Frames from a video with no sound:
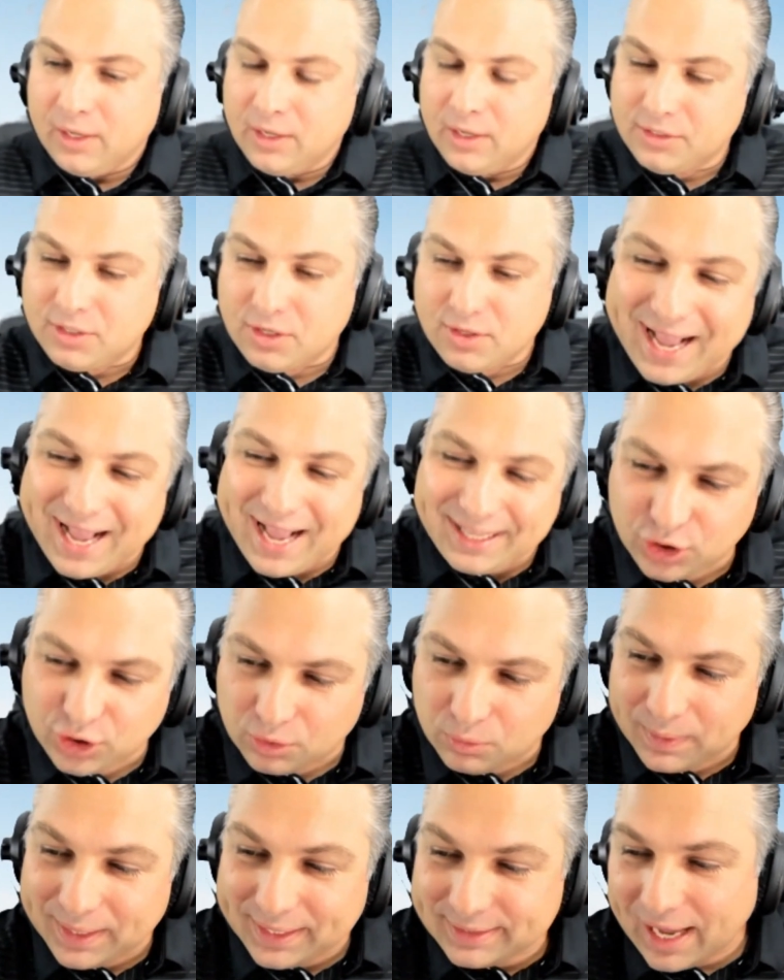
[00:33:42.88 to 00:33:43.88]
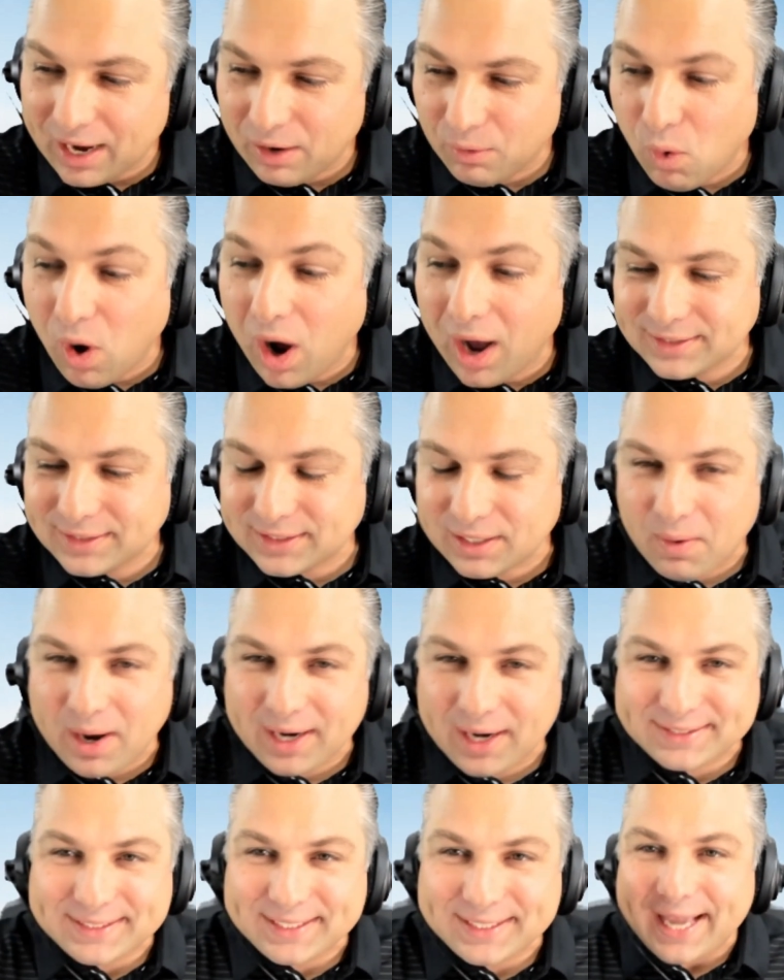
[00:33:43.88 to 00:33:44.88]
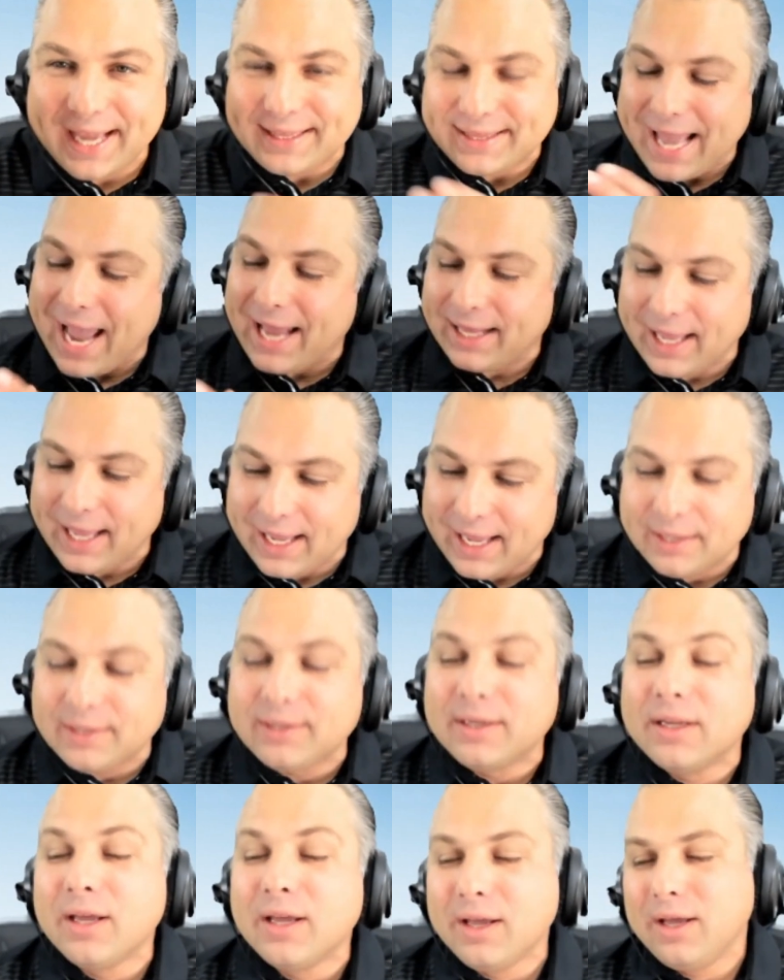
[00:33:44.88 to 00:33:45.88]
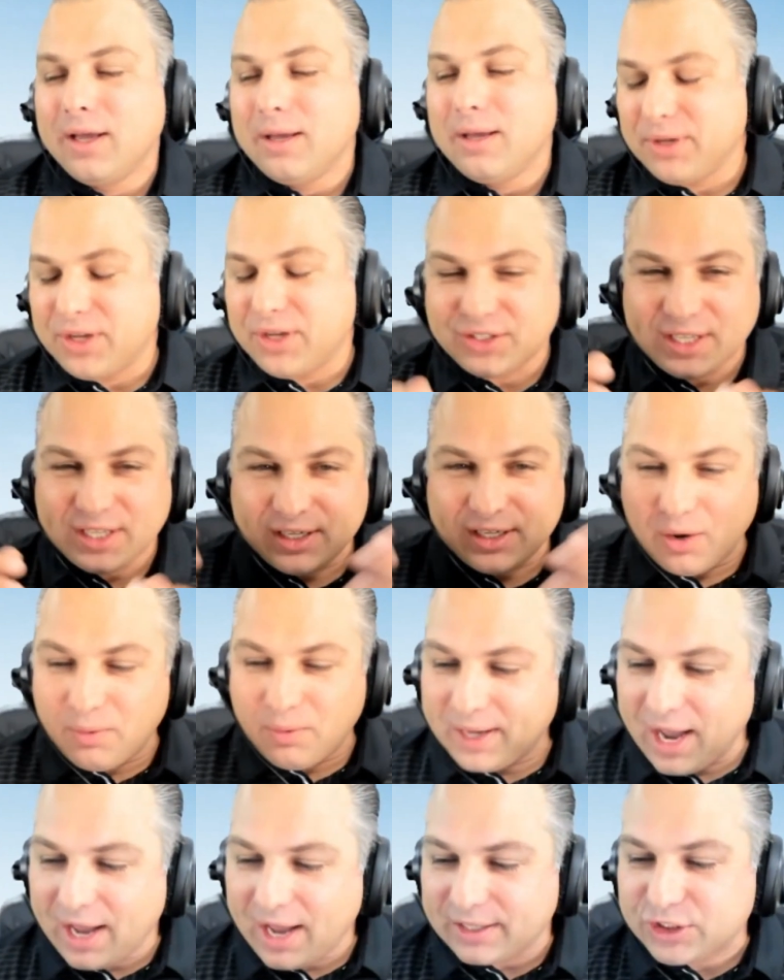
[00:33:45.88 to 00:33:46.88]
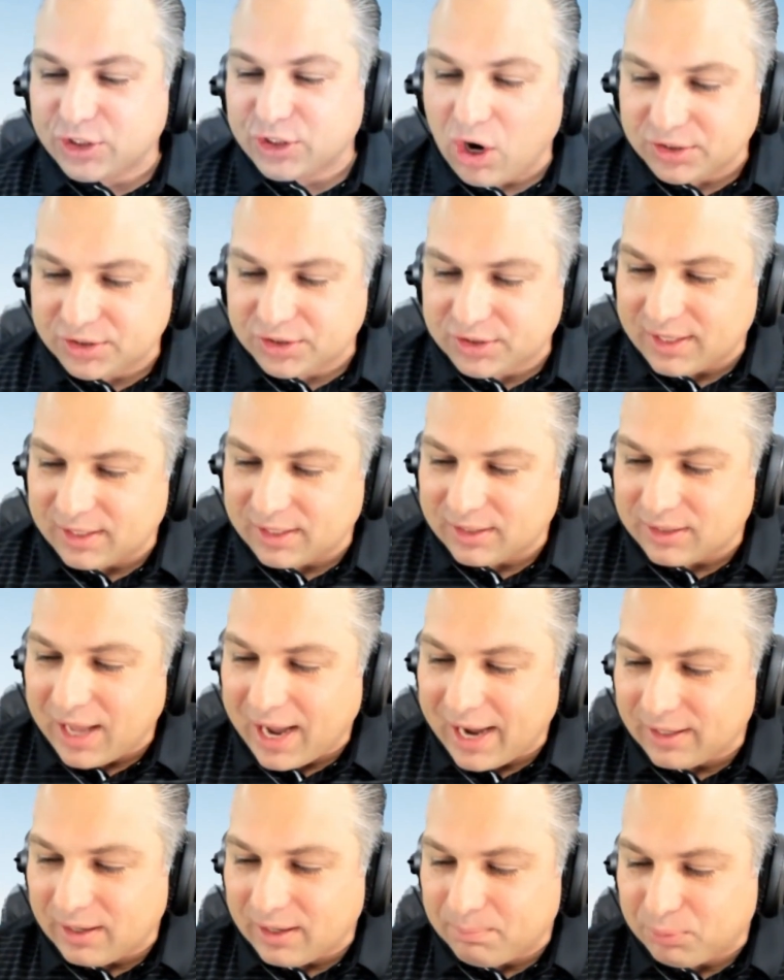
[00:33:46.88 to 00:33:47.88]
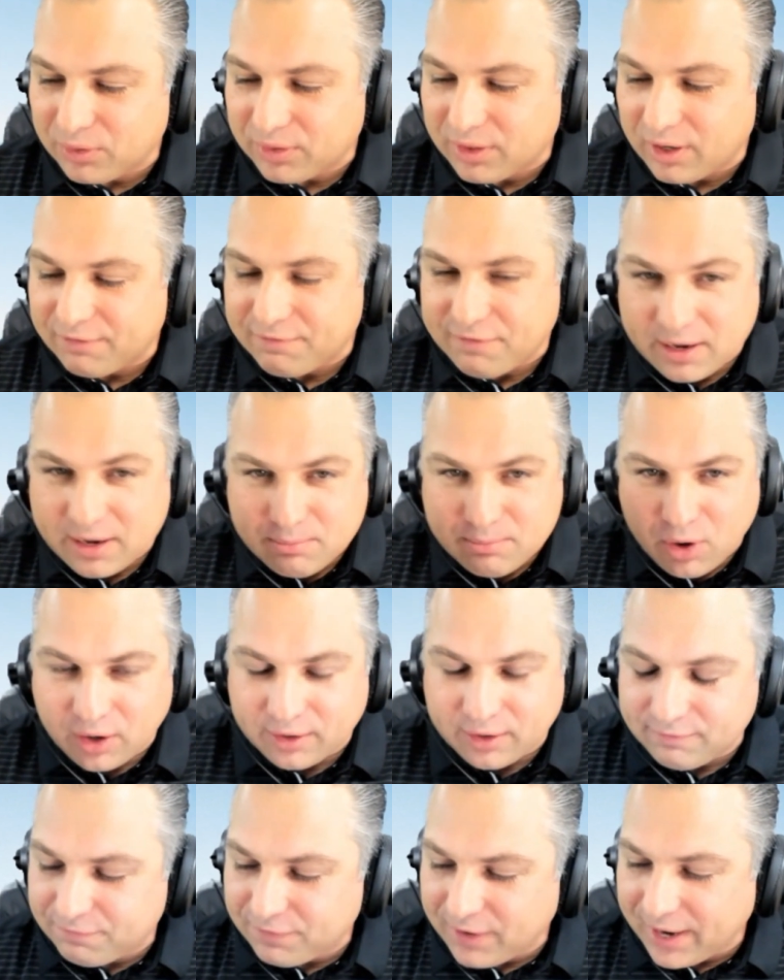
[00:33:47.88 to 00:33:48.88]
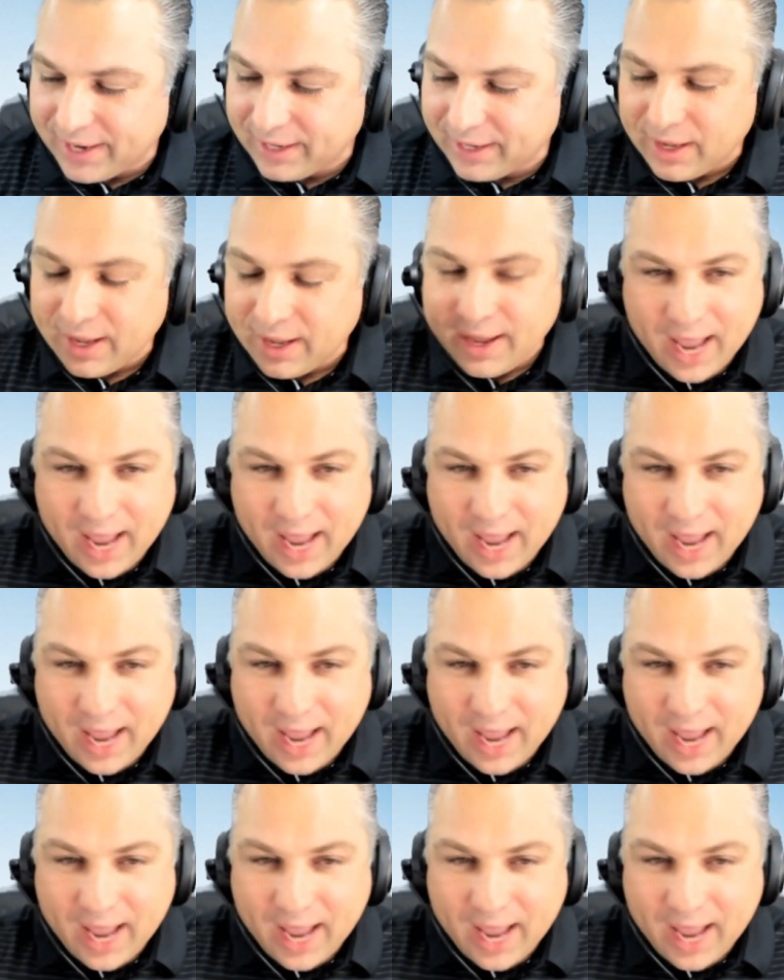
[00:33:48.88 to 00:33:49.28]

So that's your week that was. I wanted to get that in because I know we got a star studded lineup with our friend Martin Frank.